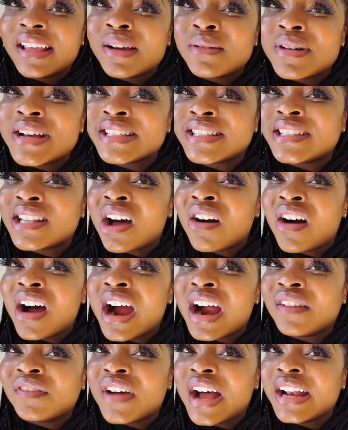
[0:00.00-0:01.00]
It was so
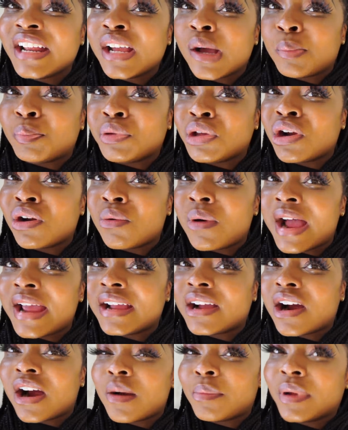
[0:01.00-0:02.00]
hard finding a pure
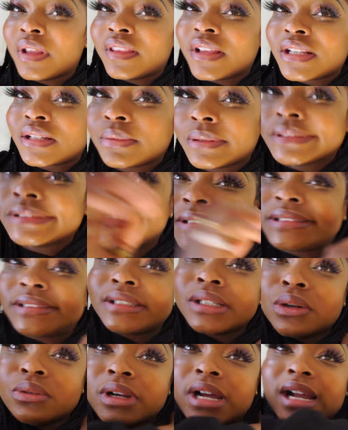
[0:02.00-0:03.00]
white carpet. This one's
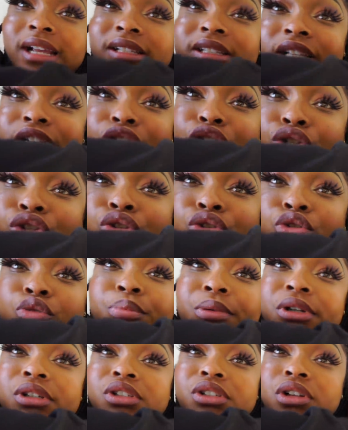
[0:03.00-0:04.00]
so nice. It's
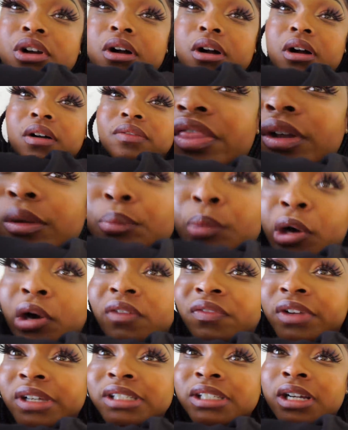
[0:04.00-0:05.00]
super soft, the
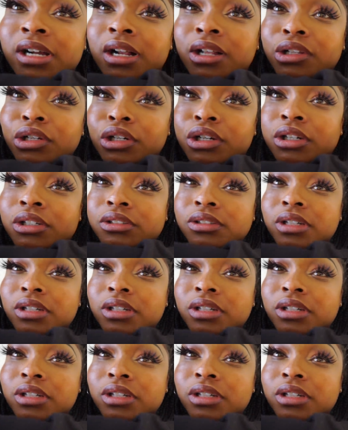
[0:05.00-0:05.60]
perfect color.